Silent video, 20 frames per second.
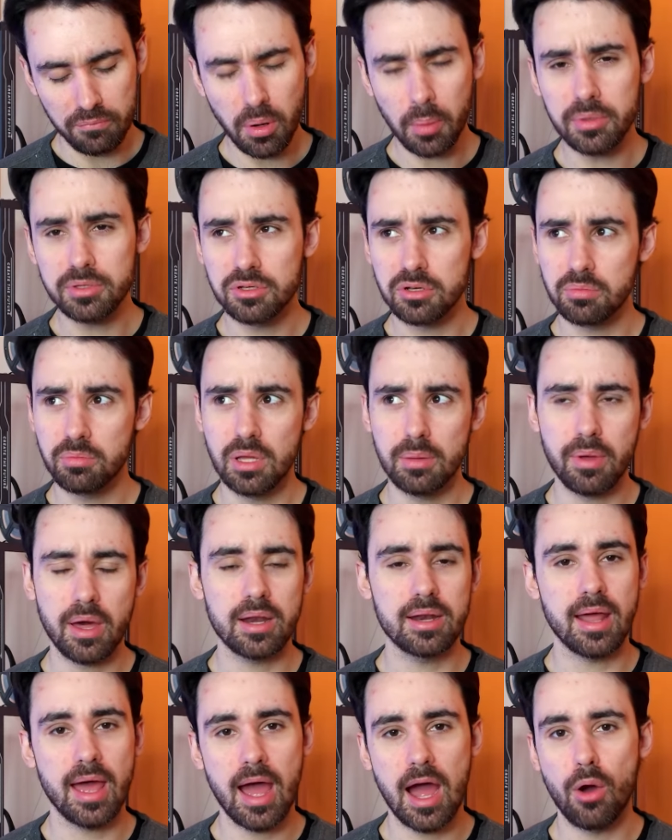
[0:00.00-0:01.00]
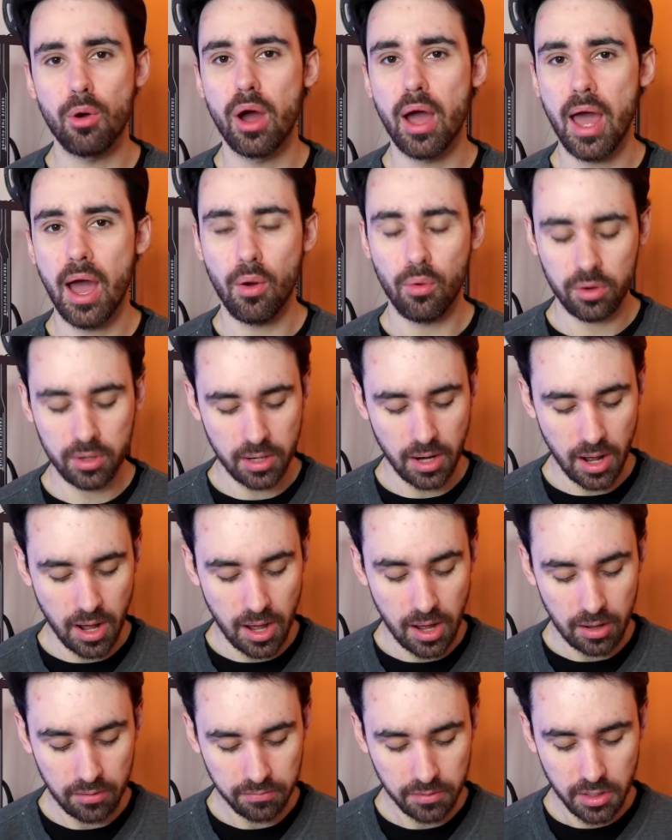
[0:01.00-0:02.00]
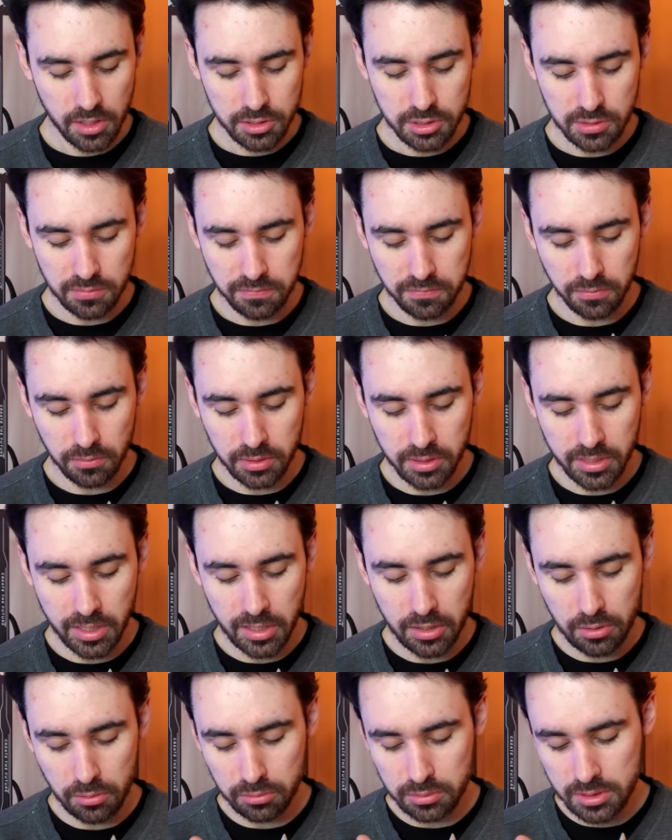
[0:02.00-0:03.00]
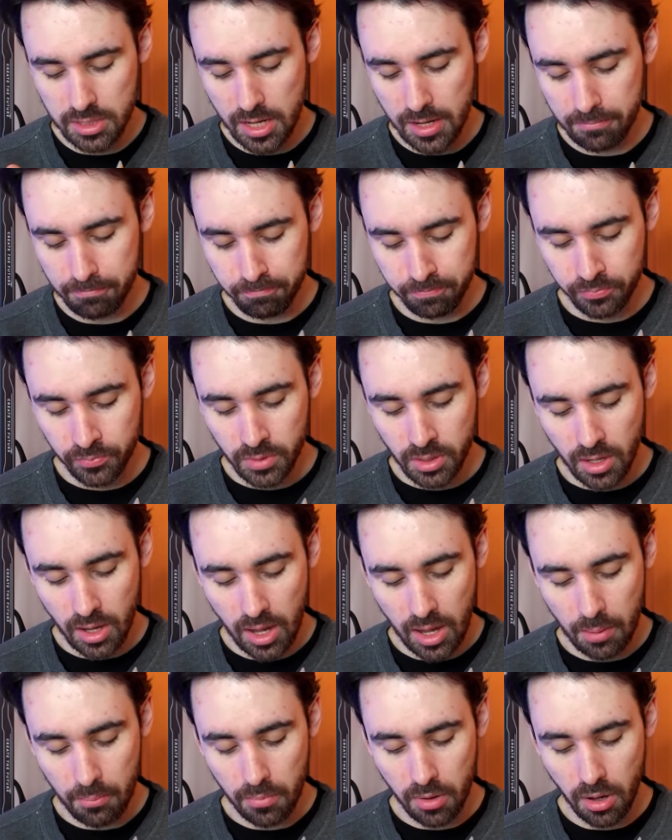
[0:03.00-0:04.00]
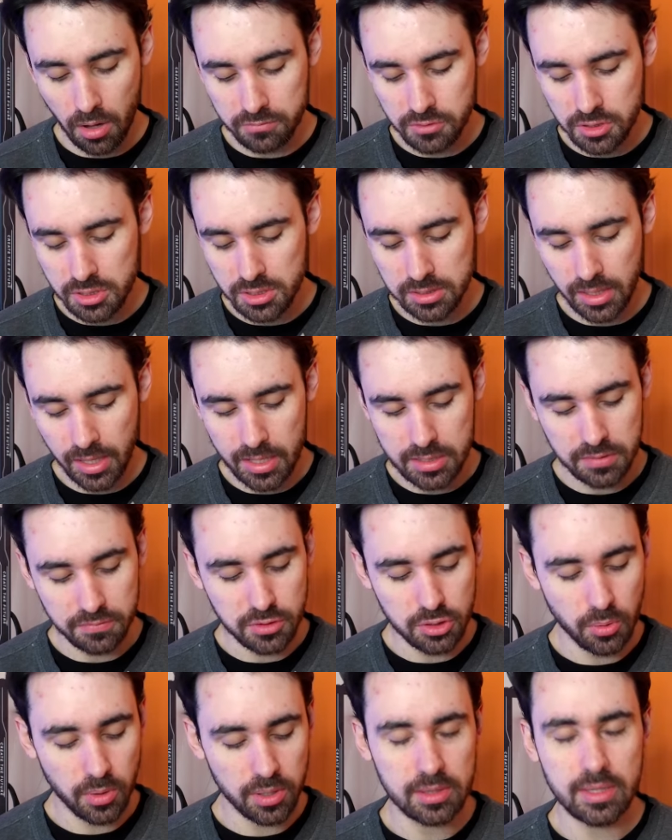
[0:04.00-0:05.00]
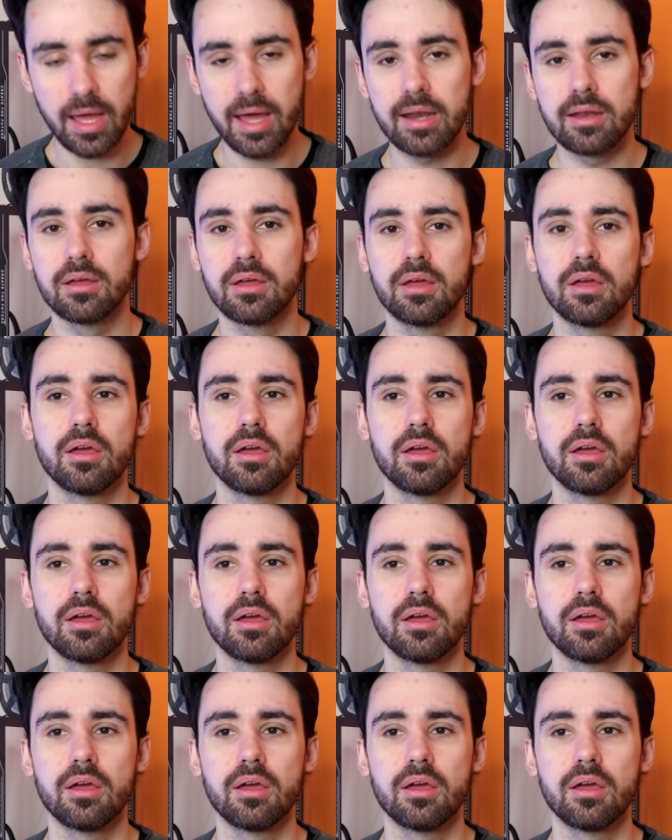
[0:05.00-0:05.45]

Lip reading: probably took me about an hour and a half to fully get it all done, of just layers of doing that.